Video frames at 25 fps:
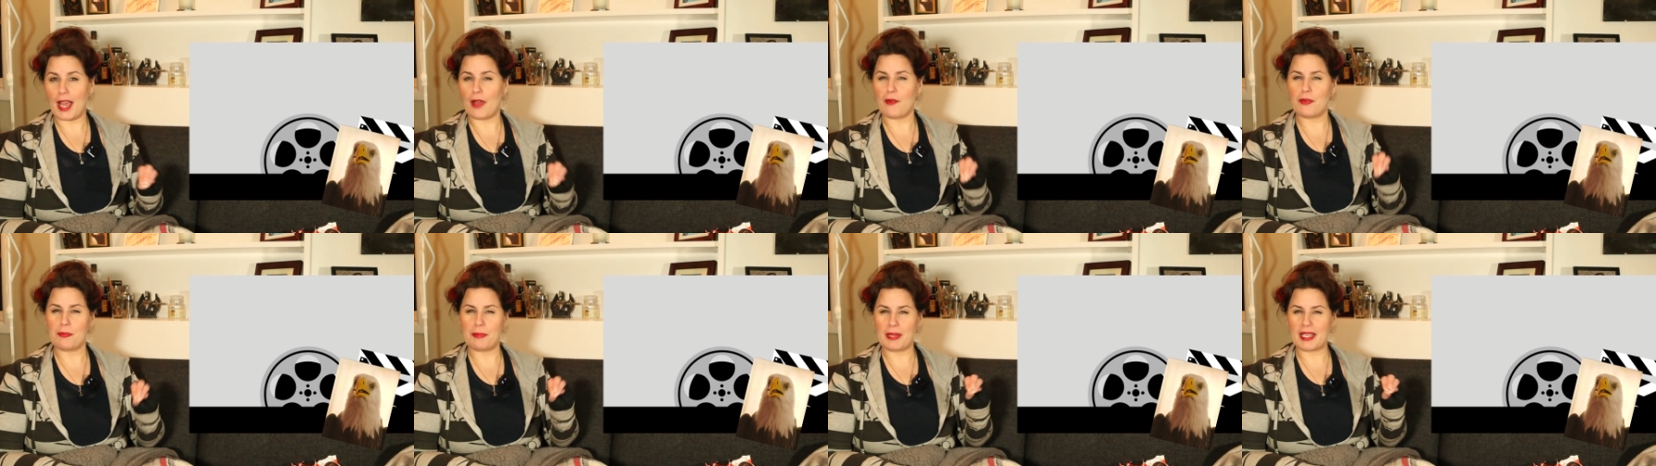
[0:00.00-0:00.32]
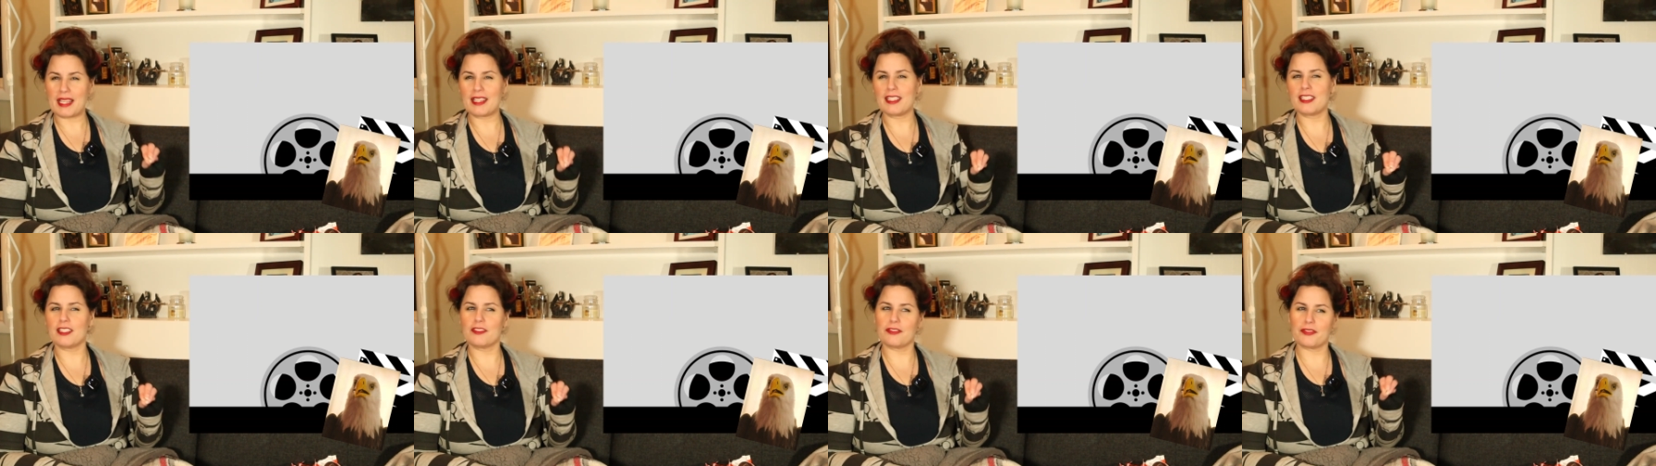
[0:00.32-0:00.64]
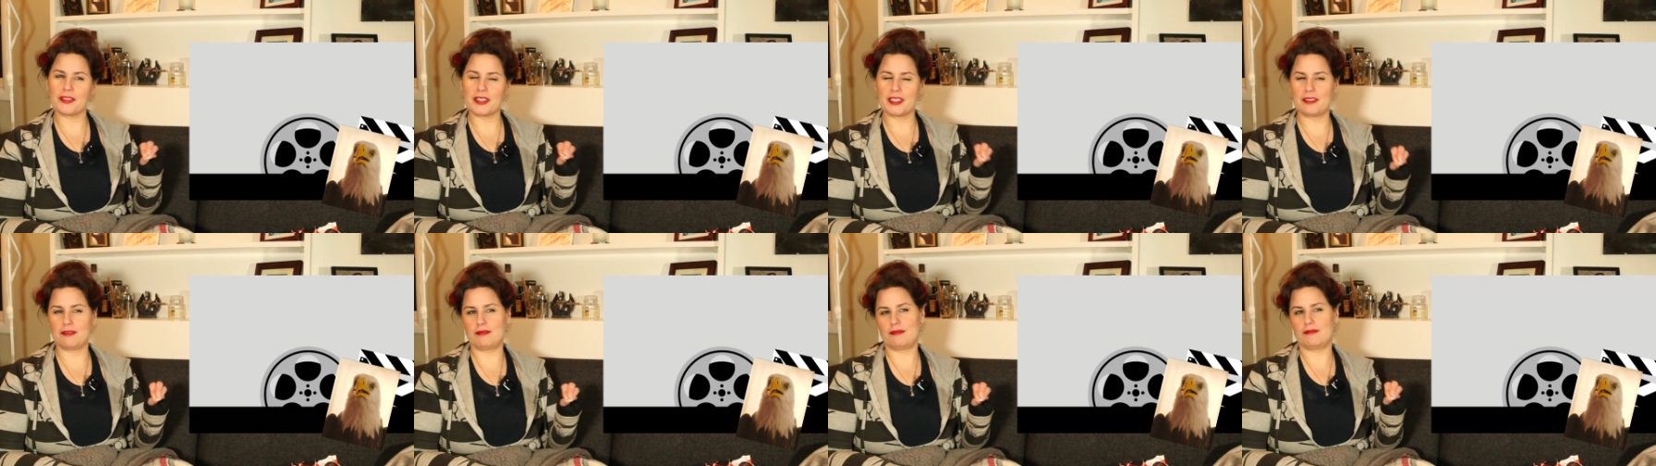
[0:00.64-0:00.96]
I would pick a
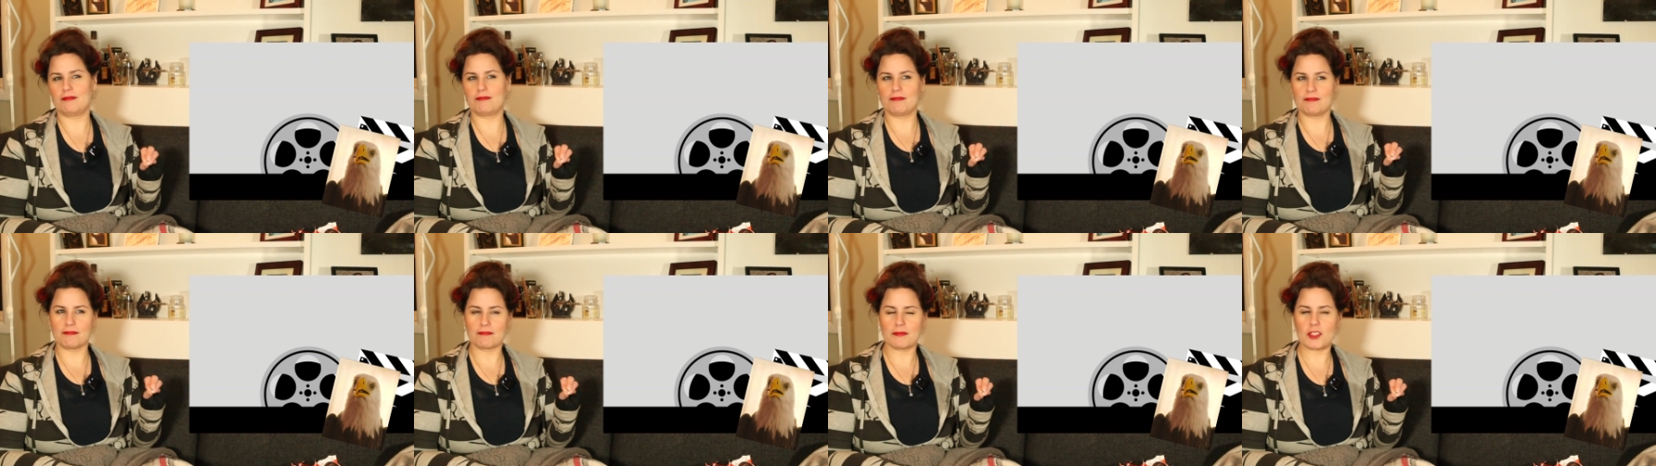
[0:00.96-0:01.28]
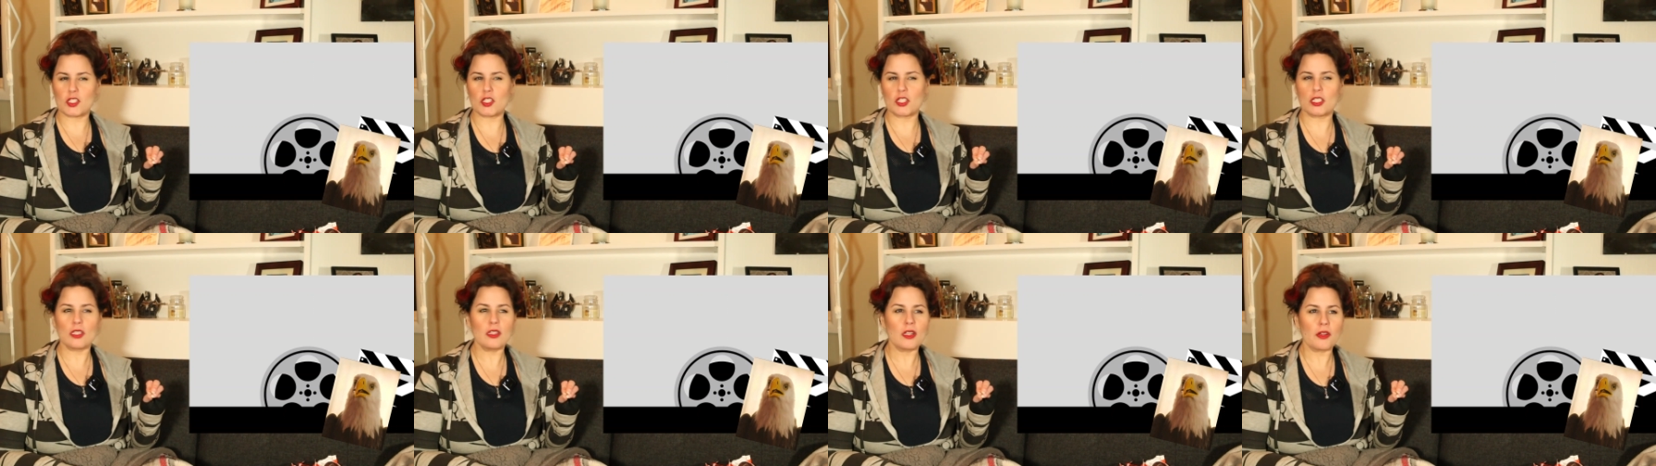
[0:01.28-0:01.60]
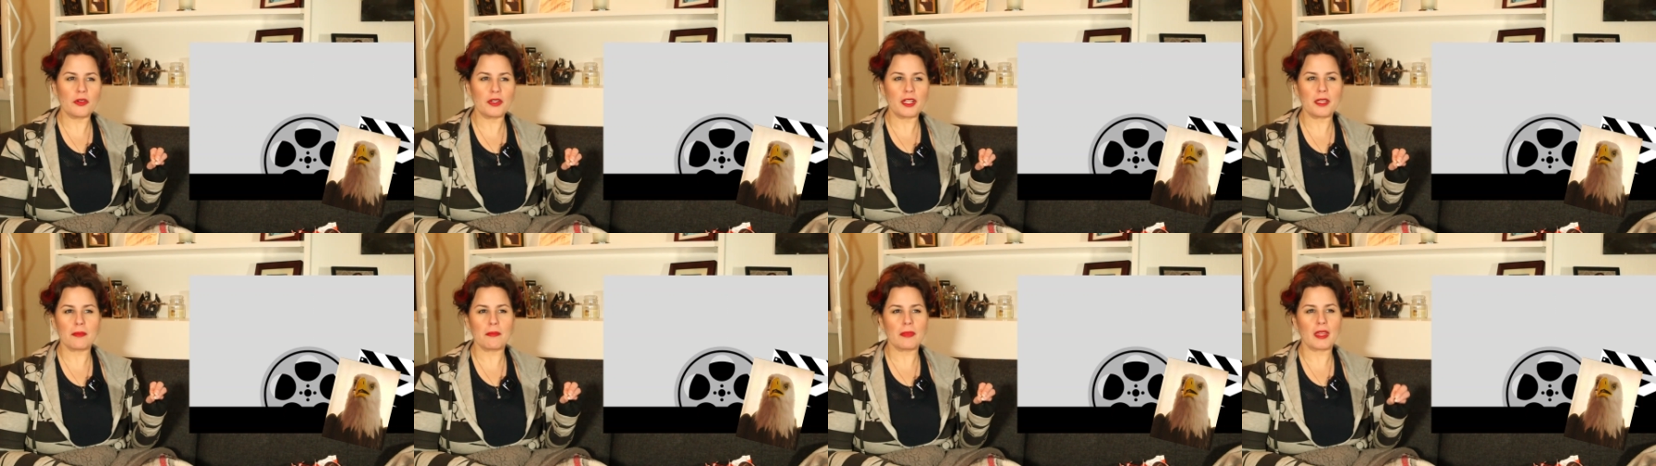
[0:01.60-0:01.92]
different
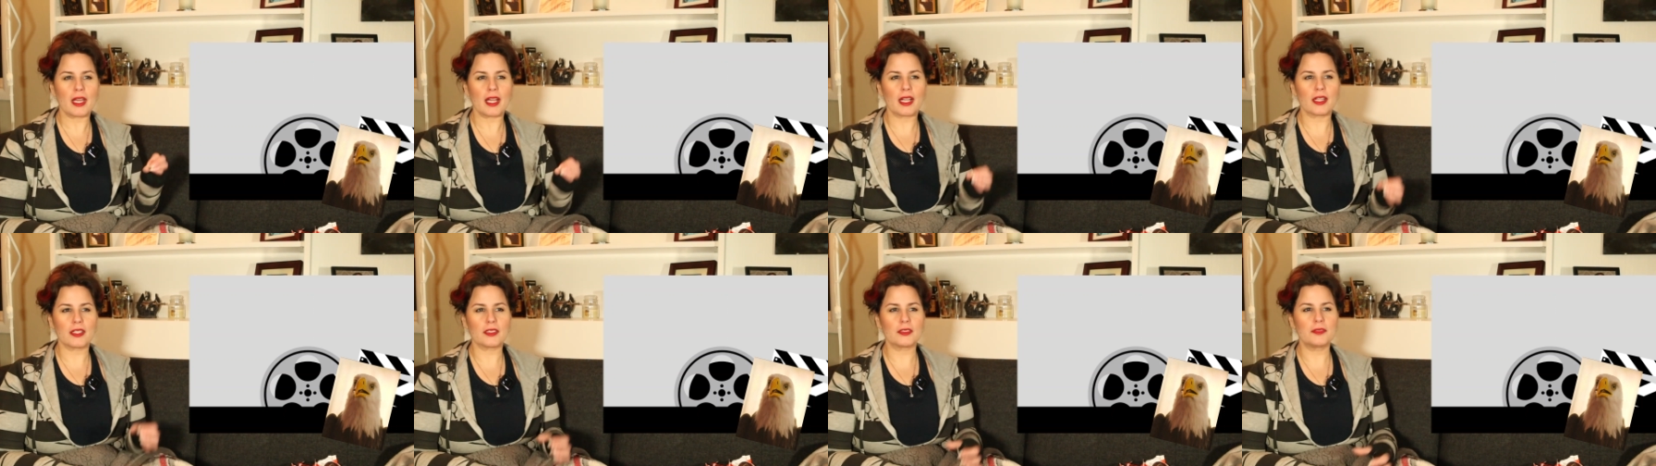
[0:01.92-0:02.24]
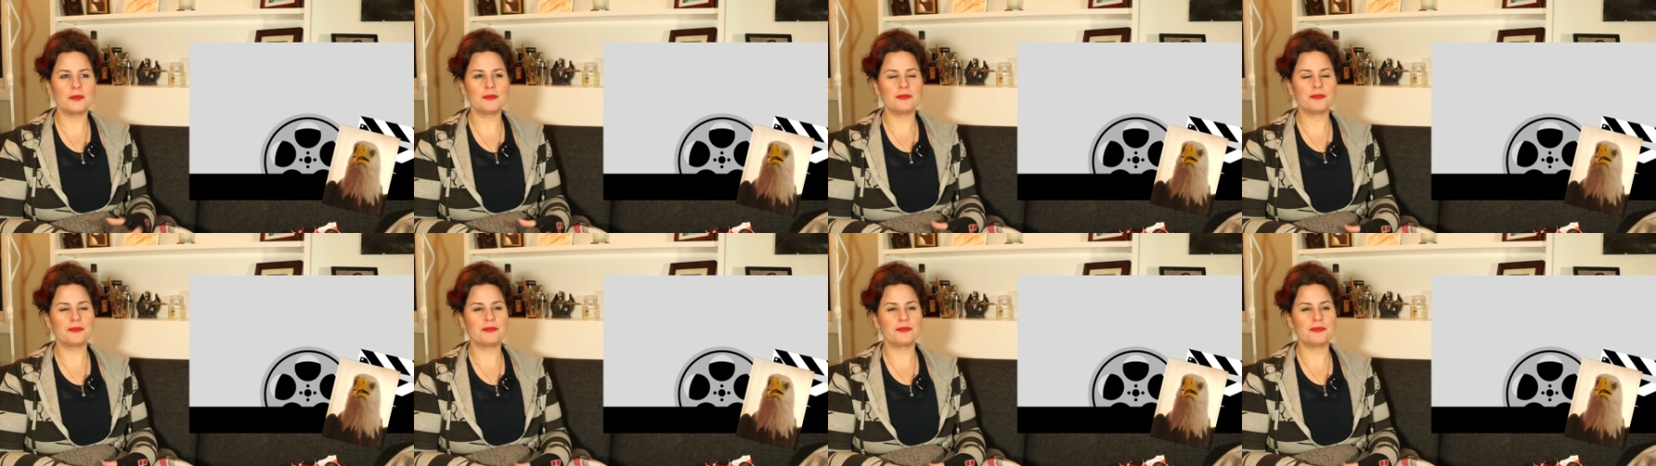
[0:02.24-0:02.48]
pseudonym there.